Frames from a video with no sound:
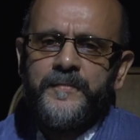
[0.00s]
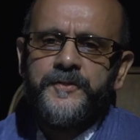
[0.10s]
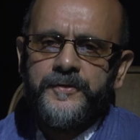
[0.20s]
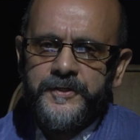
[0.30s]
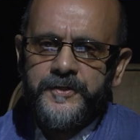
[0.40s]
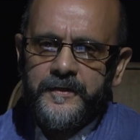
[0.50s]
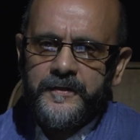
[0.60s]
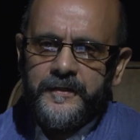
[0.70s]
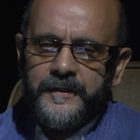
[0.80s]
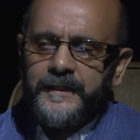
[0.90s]
much richer
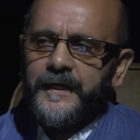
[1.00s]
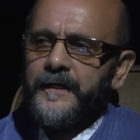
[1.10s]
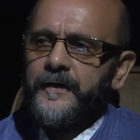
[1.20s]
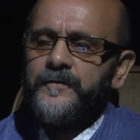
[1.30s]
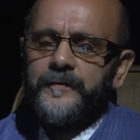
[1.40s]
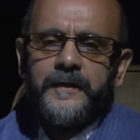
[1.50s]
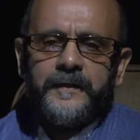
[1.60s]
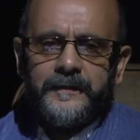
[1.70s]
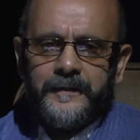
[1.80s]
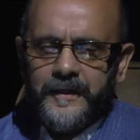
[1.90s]
uh,
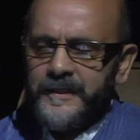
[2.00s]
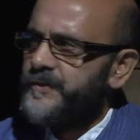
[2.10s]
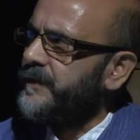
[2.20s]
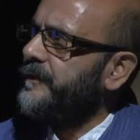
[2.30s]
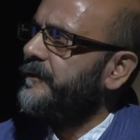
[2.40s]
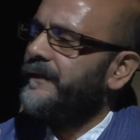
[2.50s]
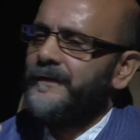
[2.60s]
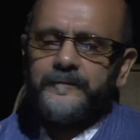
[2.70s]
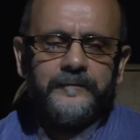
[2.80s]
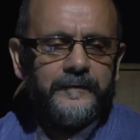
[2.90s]
the culture like